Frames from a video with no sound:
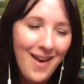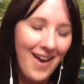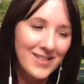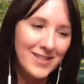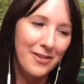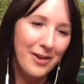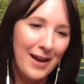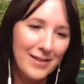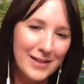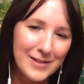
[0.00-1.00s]
as other
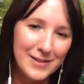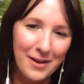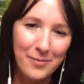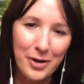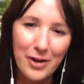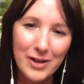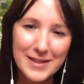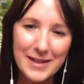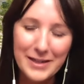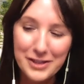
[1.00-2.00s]
athletes um, across
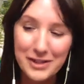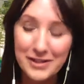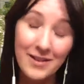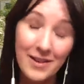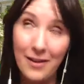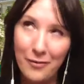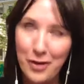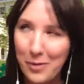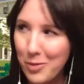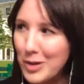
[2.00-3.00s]
the nation, if
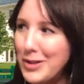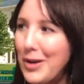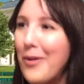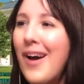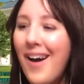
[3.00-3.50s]
not more so.